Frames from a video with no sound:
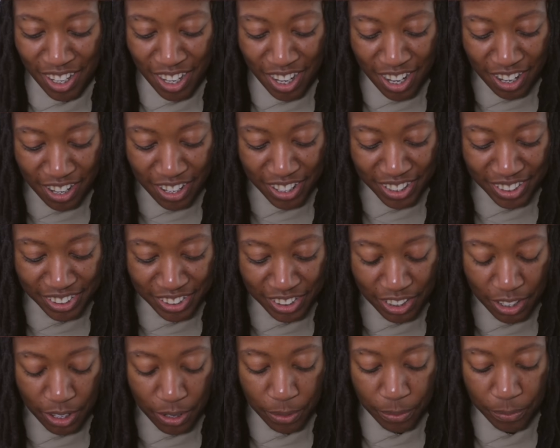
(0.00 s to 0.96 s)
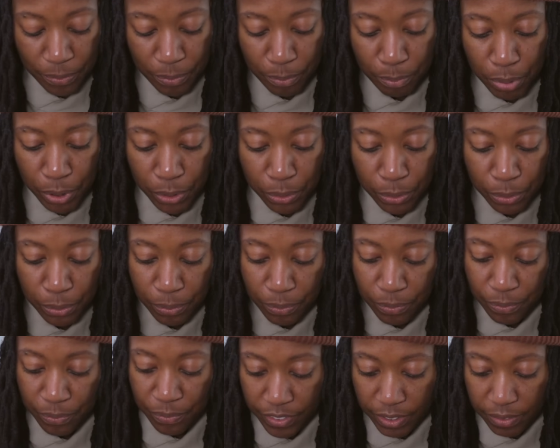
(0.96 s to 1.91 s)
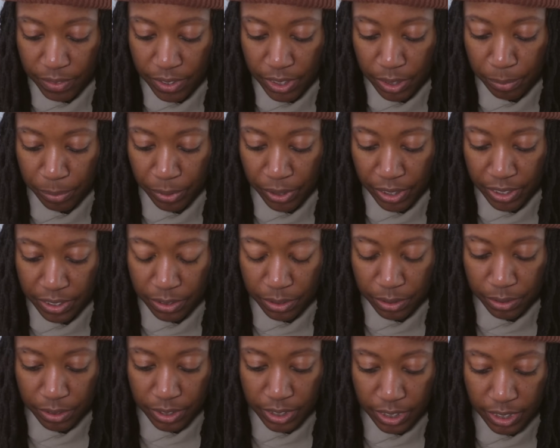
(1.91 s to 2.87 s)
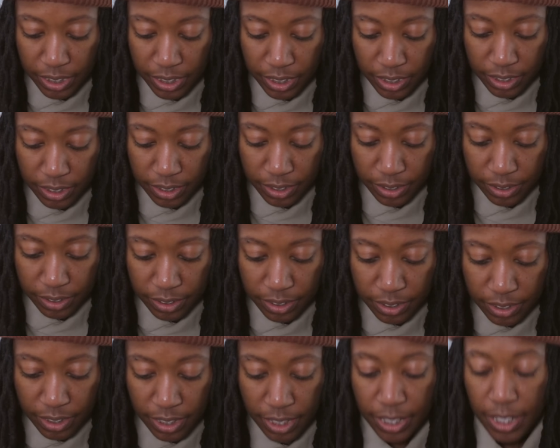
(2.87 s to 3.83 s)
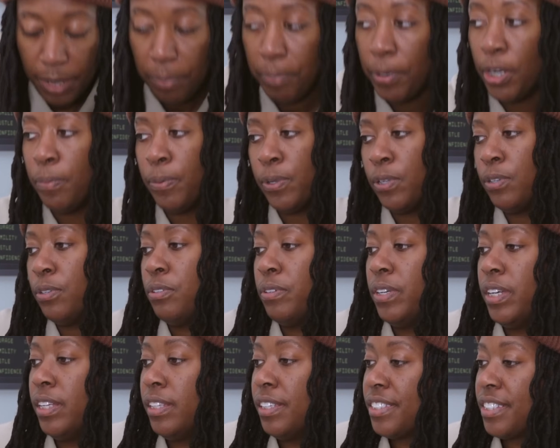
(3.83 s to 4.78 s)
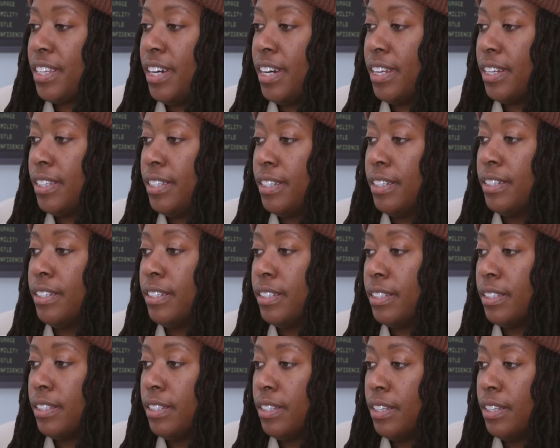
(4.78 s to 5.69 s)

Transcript: All right, so boom, 15 plus goes in here. That purple on green looks kind of good.